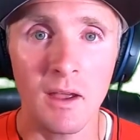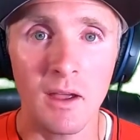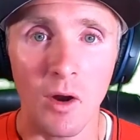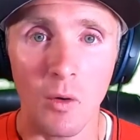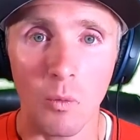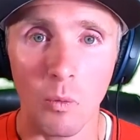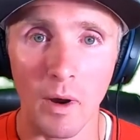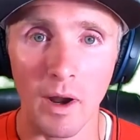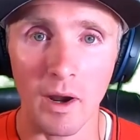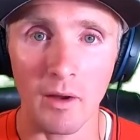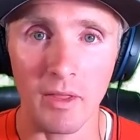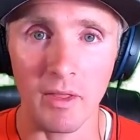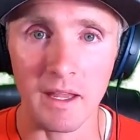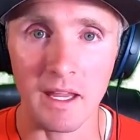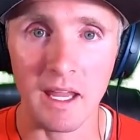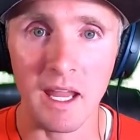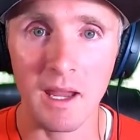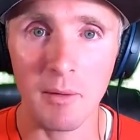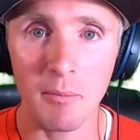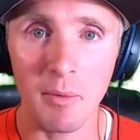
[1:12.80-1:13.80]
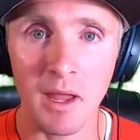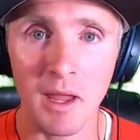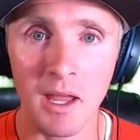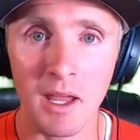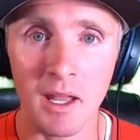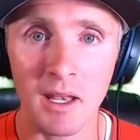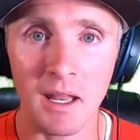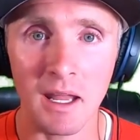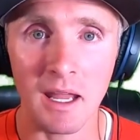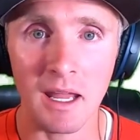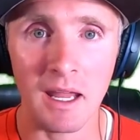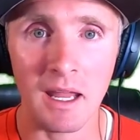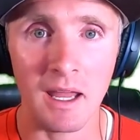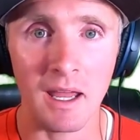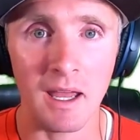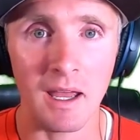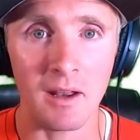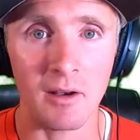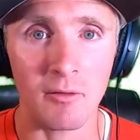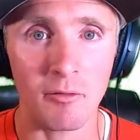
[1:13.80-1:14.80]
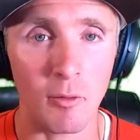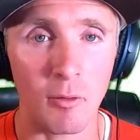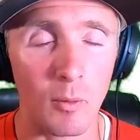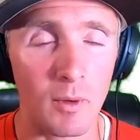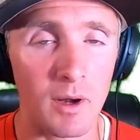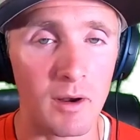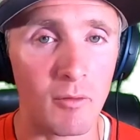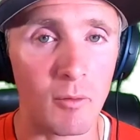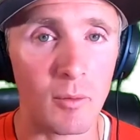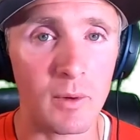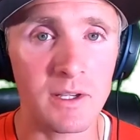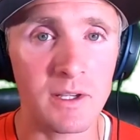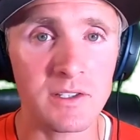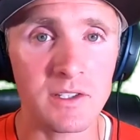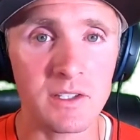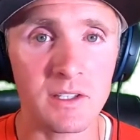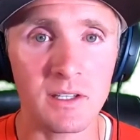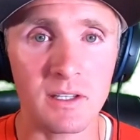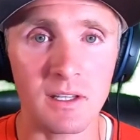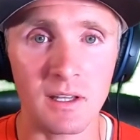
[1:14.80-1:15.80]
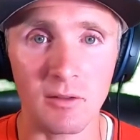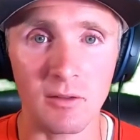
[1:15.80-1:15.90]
where they came in and for whatever reason,